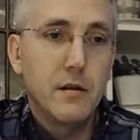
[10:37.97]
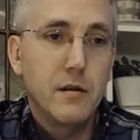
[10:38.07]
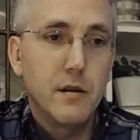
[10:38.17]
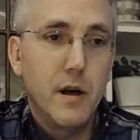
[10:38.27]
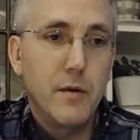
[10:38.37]

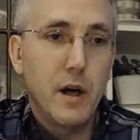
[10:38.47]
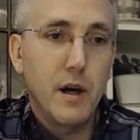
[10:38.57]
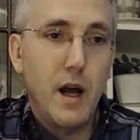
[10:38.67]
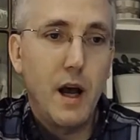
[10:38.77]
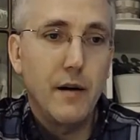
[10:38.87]
not going
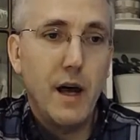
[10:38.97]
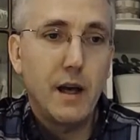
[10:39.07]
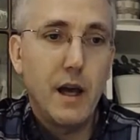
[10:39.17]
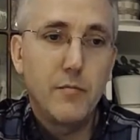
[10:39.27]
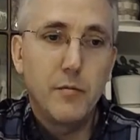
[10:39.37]
to have that
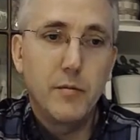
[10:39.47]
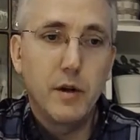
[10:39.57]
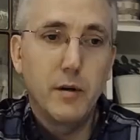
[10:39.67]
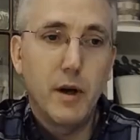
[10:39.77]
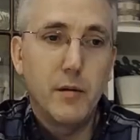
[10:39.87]

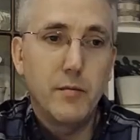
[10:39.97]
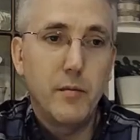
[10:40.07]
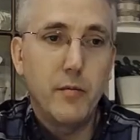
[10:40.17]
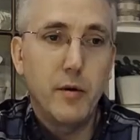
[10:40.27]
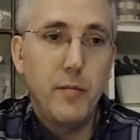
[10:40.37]
capability, but I'm going to be
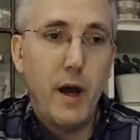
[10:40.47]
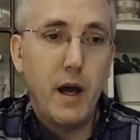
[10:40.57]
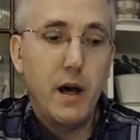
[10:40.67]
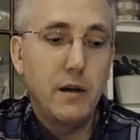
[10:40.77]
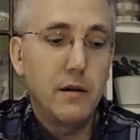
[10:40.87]
able to
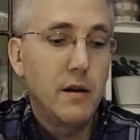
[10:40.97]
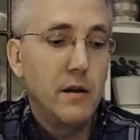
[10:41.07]
pan.